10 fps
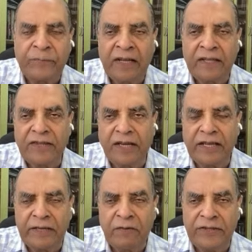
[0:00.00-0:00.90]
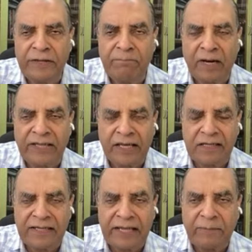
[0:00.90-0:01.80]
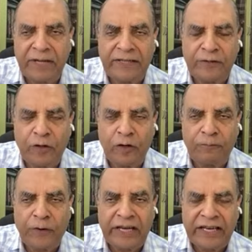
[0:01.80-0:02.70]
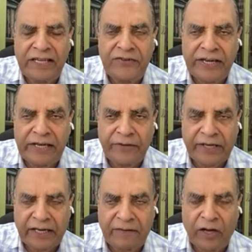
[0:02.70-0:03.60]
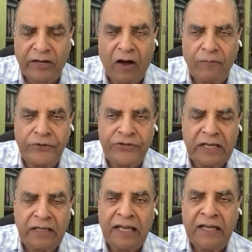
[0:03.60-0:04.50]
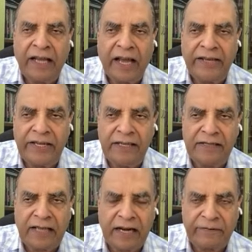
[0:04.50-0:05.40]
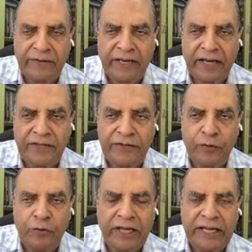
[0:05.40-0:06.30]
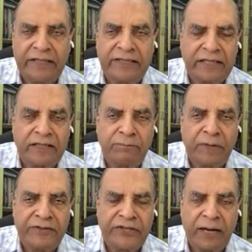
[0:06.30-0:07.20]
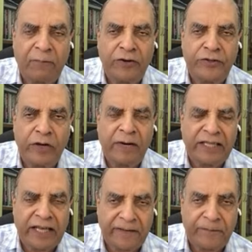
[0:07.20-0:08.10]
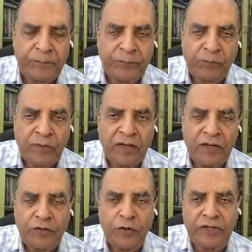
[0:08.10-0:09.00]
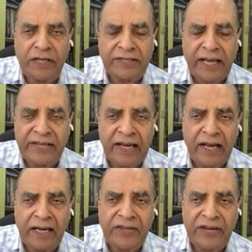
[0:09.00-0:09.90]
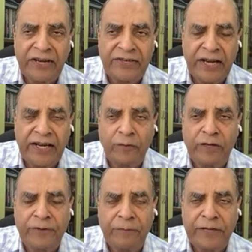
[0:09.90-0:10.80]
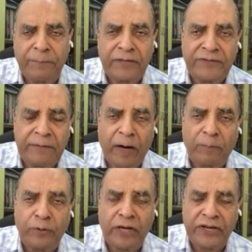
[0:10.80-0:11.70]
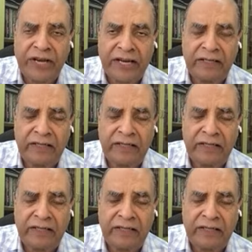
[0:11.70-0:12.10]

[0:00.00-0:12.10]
that the, even the mother's name can go for any certificate for the official any certificate you can just mention about your mother. So these younger generation now the 50% population